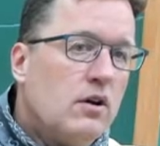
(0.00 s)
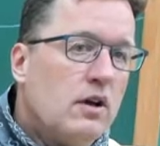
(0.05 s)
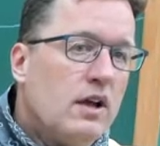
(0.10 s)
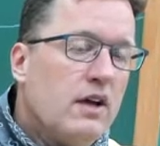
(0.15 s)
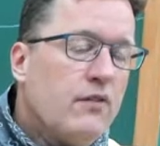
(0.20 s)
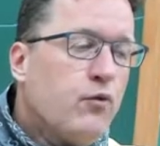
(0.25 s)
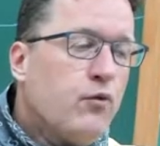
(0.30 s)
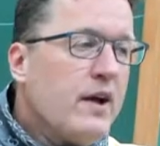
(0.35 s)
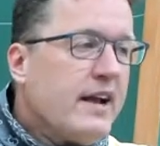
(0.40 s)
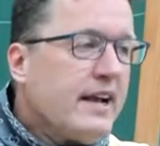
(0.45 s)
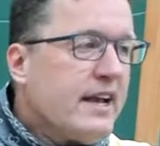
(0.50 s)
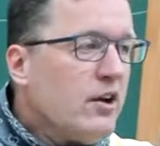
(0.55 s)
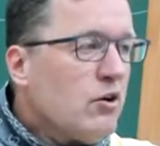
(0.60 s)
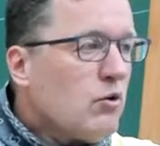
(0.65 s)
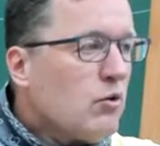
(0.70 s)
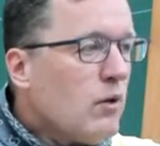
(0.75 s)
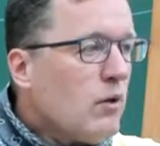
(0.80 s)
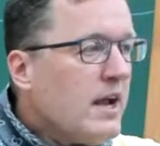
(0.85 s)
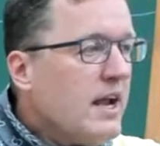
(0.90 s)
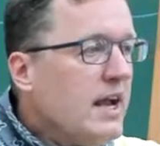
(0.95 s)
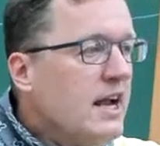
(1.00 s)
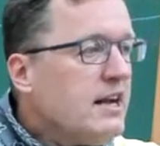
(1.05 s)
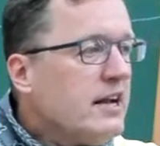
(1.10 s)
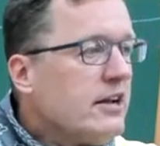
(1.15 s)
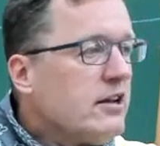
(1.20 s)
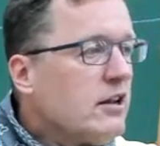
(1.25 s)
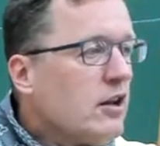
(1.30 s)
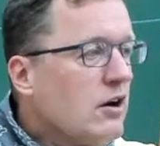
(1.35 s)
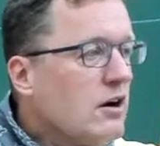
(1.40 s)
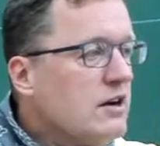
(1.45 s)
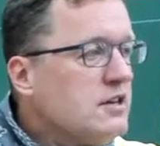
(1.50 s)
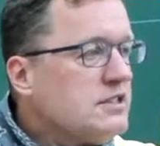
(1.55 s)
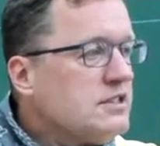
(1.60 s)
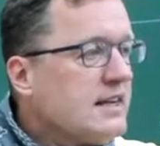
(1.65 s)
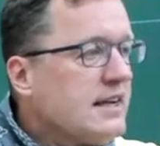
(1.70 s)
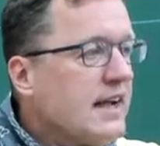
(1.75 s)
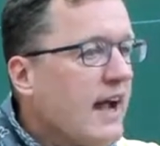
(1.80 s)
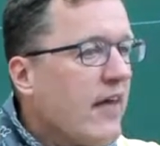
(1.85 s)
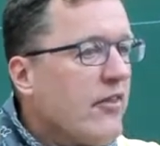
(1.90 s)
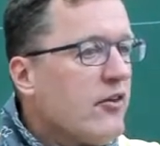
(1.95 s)
if we can read and learn
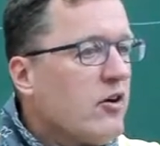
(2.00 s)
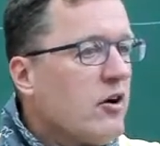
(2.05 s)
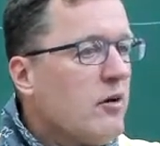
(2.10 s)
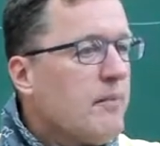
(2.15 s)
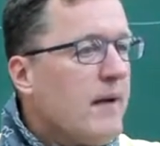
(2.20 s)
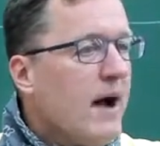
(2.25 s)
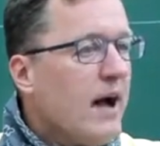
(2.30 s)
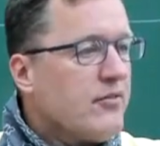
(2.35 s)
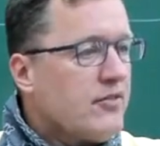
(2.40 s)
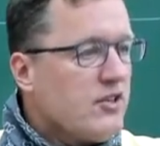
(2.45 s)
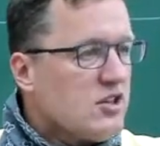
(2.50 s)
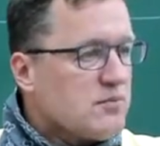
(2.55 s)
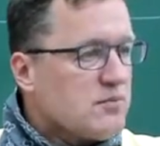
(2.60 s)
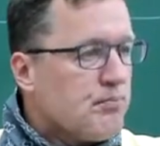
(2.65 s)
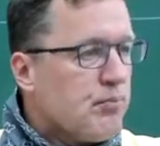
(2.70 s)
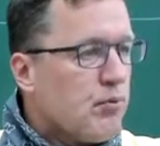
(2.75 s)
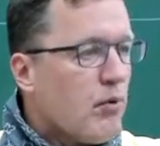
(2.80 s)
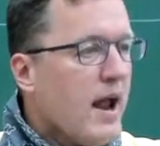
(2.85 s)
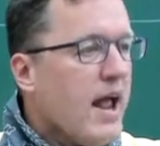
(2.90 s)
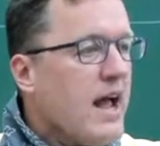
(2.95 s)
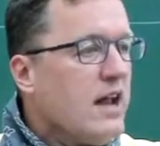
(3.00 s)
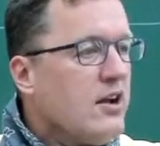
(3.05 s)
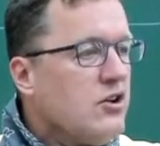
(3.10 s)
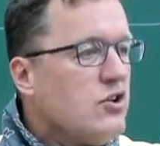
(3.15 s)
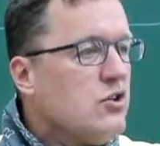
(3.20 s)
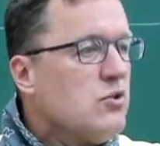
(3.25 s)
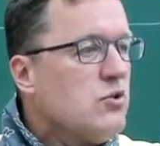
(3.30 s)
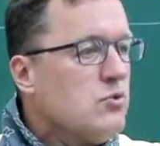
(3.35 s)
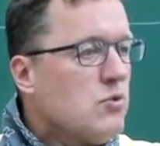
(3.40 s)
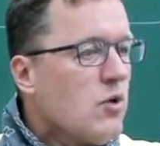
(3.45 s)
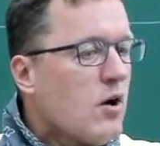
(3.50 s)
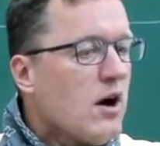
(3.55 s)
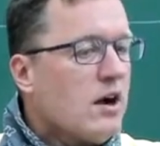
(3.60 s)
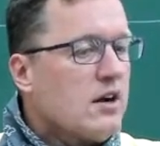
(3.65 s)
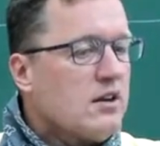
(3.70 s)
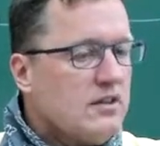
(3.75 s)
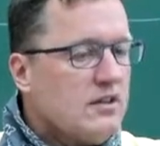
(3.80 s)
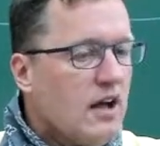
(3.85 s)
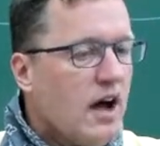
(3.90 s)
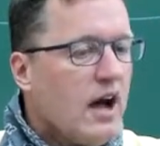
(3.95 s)
together about this brand new
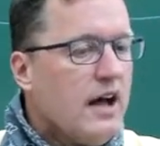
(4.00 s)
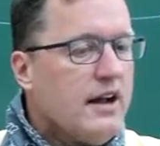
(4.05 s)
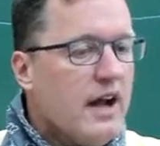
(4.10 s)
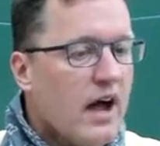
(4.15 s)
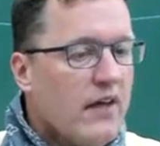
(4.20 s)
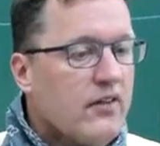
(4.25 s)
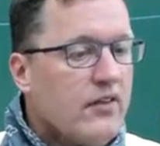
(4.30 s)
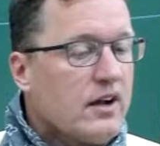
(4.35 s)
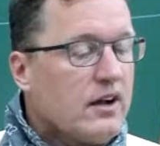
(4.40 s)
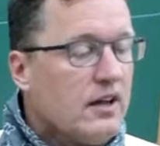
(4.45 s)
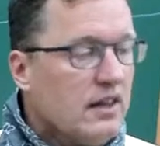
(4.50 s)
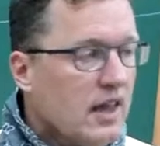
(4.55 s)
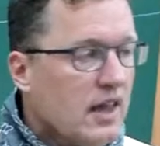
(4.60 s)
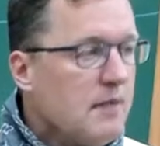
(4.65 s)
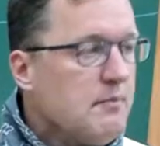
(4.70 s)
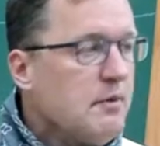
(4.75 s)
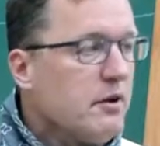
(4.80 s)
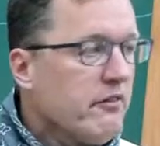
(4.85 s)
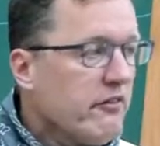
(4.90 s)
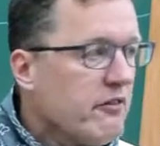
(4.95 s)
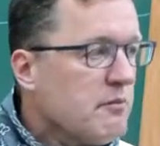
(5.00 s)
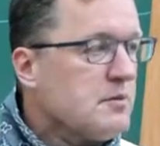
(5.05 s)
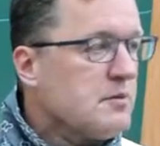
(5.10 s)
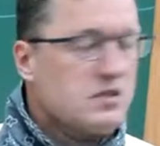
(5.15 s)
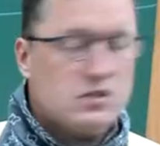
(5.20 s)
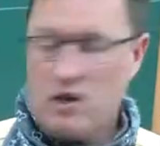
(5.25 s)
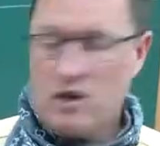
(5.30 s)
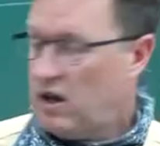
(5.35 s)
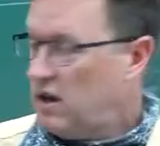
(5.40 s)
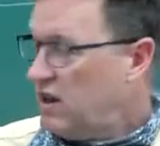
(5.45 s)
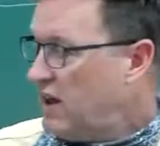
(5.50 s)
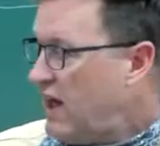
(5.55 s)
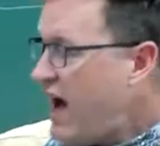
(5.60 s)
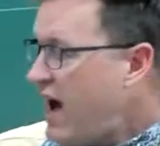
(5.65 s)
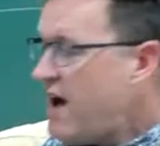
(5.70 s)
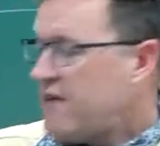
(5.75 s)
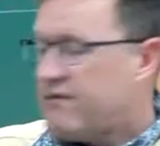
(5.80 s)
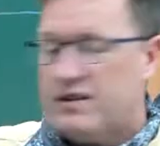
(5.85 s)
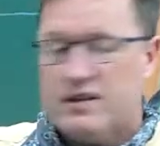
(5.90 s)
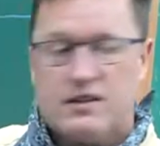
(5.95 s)
work done on the Columbia River basalt
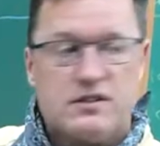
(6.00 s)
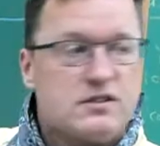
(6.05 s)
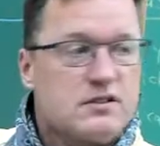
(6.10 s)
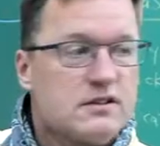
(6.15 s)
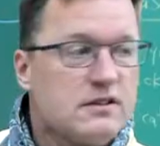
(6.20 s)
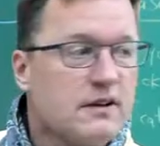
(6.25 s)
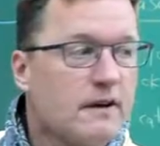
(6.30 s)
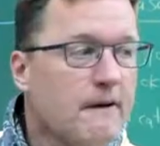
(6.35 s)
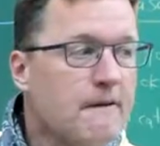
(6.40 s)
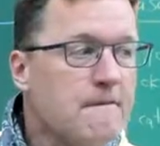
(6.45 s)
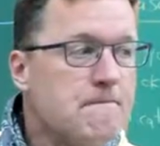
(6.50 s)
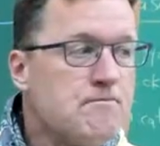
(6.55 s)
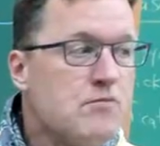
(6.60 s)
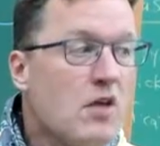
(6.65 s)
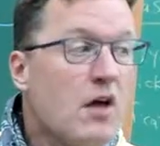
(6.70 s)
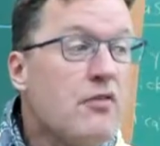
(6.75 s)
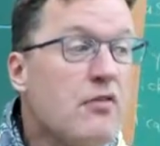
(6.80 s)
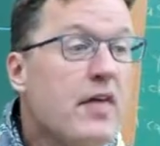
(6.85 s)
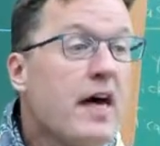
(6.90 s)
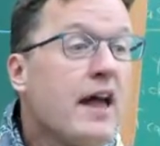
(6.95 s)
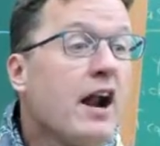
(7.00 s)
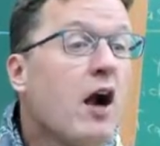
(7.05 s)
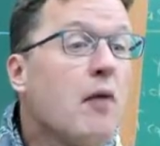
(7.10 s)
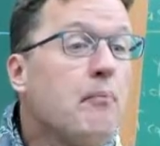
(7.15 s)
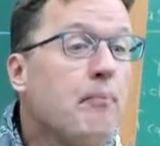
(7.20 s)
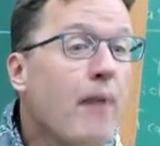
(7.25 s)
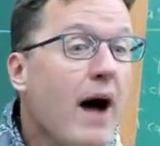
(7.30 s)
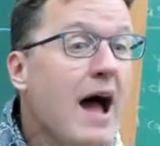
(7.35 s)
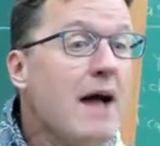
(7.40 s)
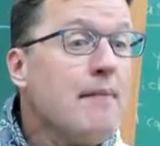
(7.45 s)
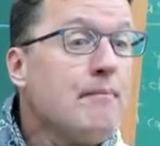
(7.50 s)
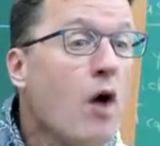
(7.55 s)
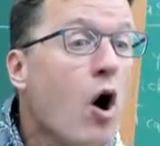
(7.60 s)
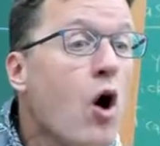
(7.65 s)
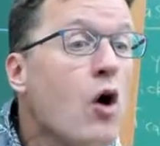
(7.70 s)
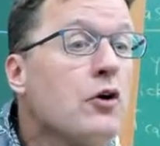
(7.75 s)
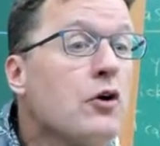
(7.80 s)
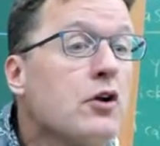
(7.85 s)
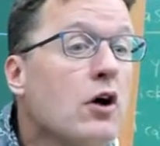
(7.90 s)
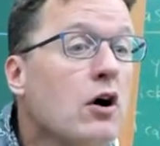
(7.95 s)
lavas that are
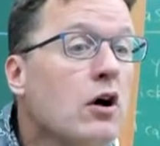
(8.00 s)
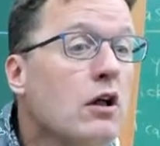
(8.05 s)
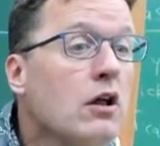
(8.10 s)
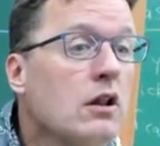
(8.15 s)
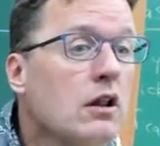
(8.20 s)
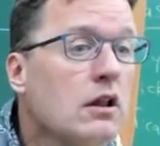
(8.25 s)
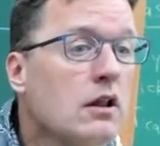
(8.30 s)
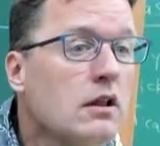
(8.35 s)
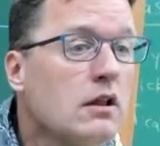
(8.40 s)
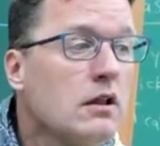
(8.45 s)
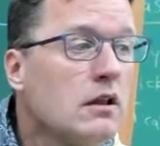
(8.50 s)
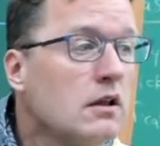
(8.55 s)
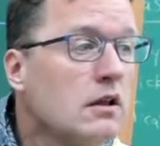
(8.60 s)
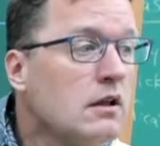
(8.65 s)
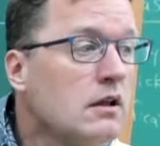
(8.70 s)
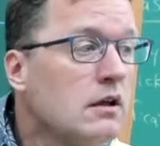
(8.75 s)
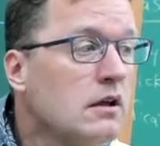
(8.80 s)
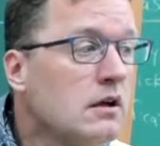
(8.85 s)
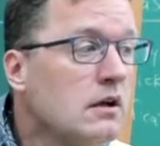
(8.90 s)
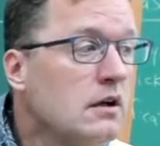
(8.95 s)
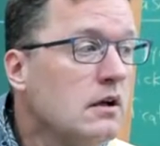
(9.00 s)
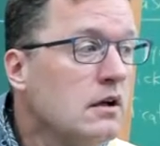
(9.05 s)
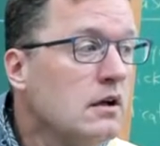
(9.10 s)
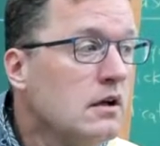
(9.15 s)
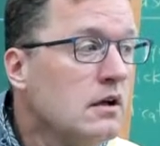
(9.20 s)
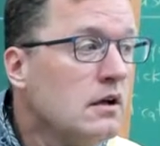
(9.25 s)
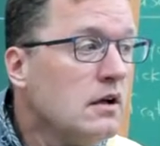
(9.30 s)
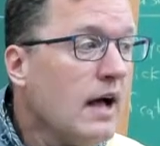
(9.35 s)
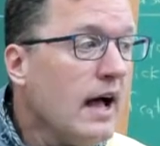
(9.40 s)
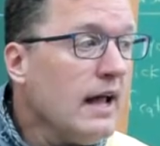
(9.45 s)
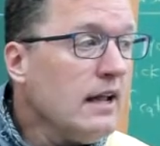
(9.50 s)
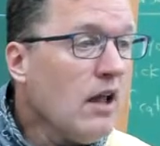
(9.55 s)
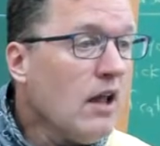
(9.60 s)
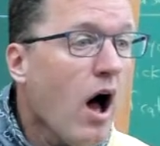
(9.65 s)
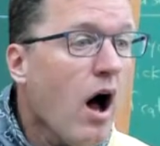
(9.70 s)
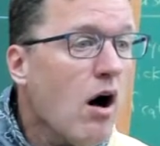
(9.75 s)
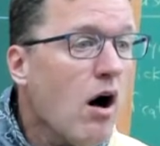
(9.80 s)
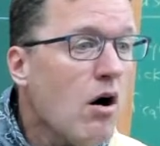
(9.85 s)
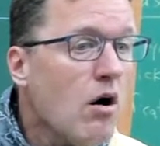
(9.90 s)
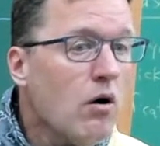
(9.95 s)
bimodal,
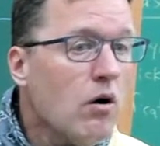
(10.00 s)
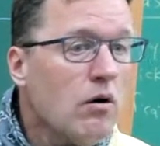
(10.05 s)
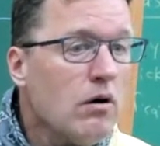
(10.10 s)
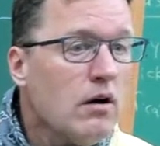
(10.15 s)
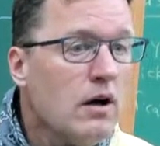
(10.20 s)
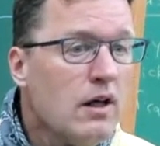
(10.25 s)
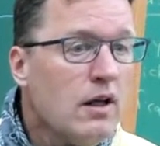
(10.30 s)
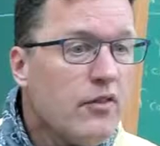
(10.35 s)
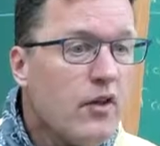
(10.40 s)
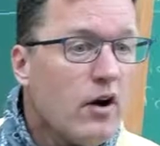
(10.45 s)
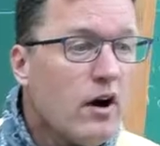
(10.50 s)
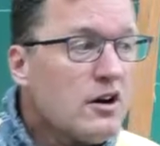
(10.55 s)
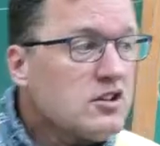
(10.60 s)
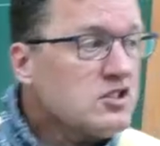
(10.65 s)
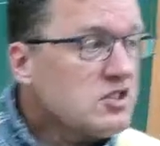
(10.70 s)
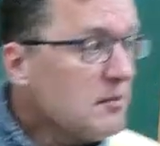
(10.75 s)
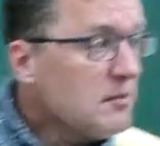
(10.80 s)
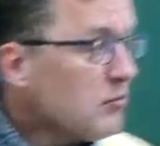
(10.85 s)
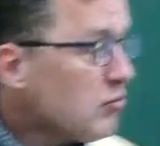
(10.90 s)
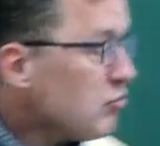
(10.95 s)
hello, there are some